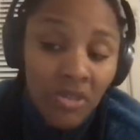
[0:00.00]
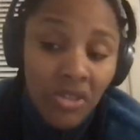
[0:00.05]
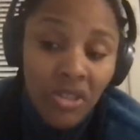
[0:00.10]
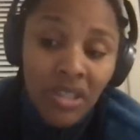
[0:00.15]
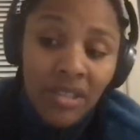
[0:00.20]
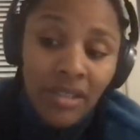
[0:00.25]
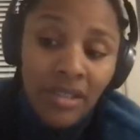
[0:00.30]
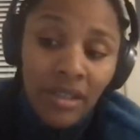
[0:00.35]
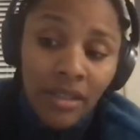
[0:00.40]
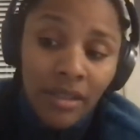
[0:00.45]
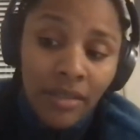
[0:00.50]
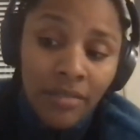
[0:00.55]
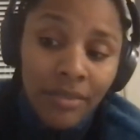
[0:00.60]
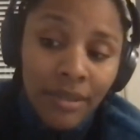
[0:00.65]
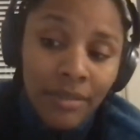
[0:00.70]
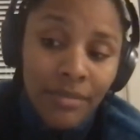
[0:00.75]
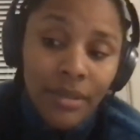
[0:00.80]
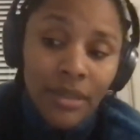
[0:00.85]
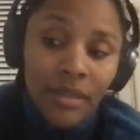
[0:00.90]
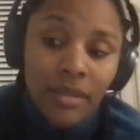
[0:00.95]
much as they need
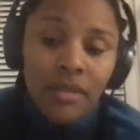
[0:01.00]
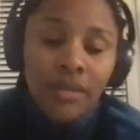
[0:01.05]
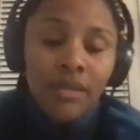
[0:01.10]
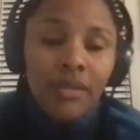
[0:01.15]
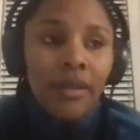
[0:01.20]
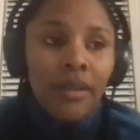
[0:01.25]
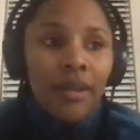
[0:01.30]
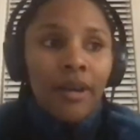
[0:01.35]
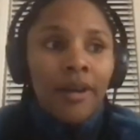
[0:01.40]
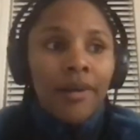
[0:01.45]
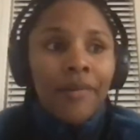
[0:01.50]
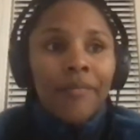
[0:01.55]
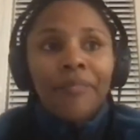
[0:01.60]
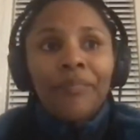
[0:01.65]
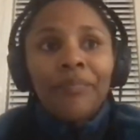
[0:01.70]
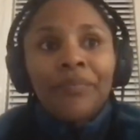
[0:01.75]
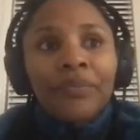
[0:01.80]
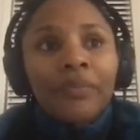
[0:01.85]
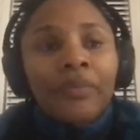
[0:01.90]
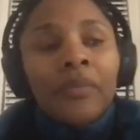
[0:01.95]
me, because
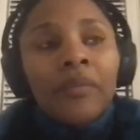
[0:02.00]
and